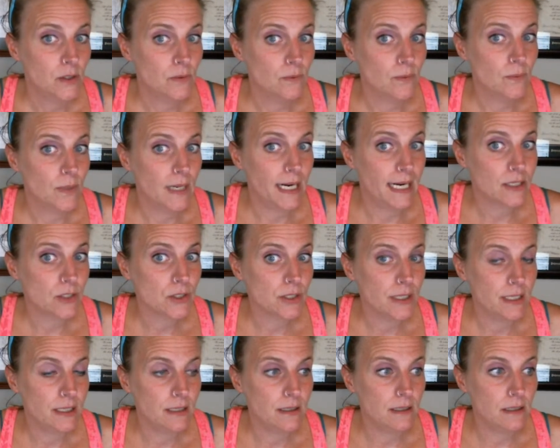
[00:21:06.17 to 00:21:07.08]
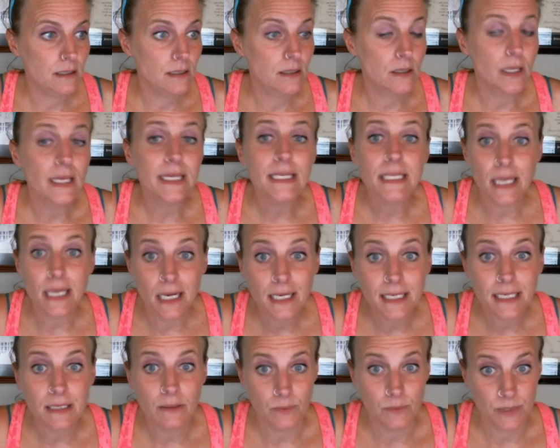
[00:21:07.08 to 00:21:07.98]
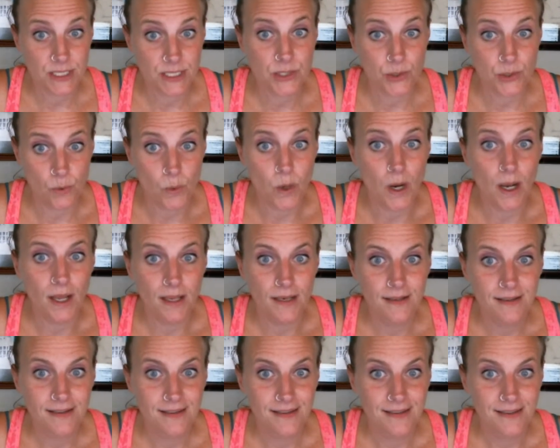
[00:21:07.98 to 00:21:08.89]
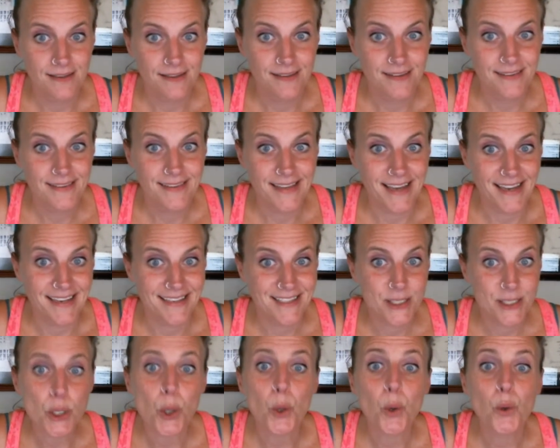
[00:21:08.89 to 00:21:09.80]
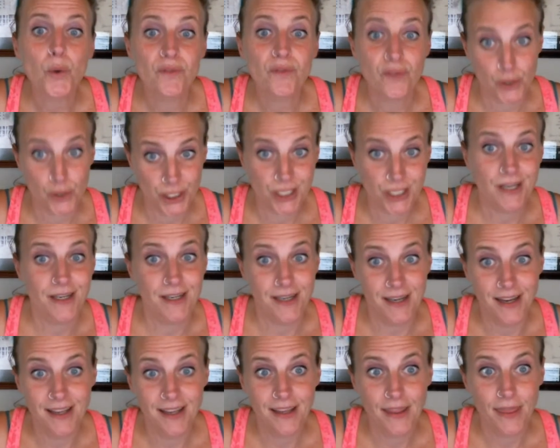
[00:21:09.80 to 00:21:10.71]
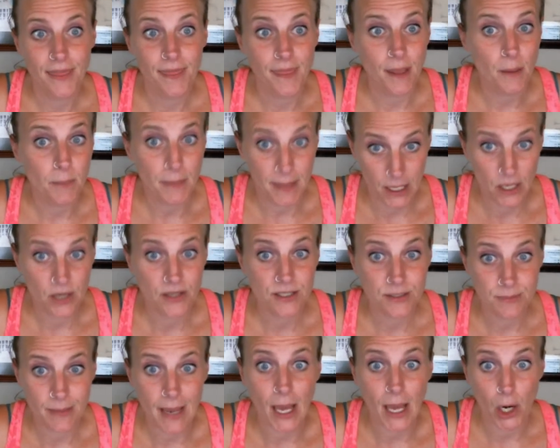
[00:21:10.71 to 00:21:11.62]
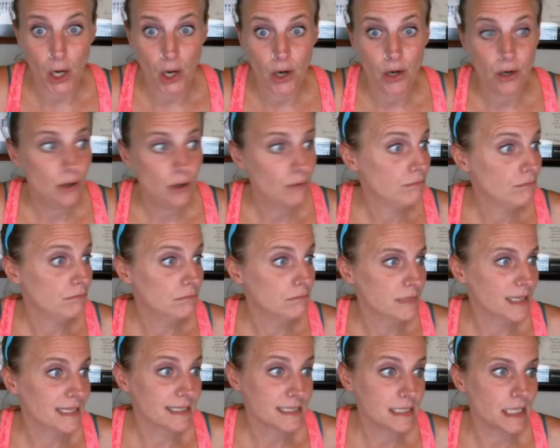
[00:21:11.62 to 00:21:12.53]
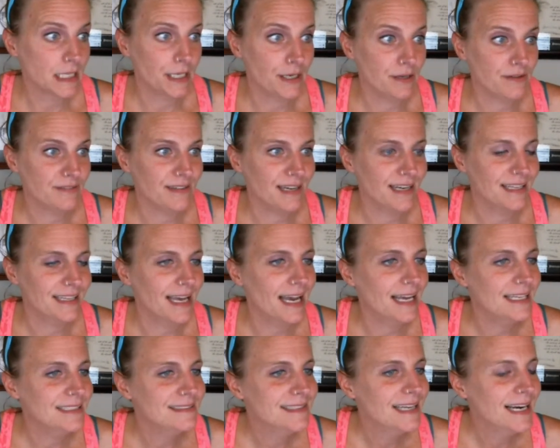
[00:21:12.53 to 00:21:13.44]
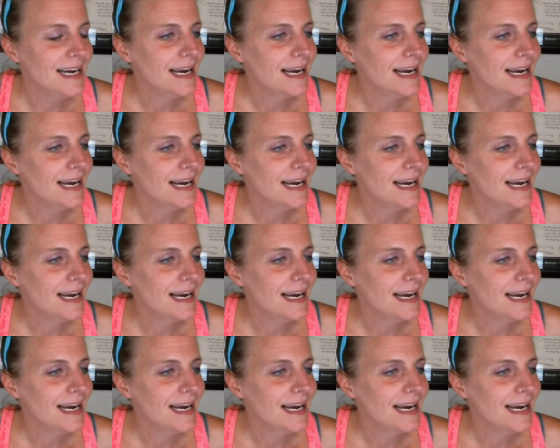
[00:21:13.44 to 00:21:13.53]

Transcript: Well, actually, Glenn Youngkin was the one that told Virginia that parents matter. Let's clarify that.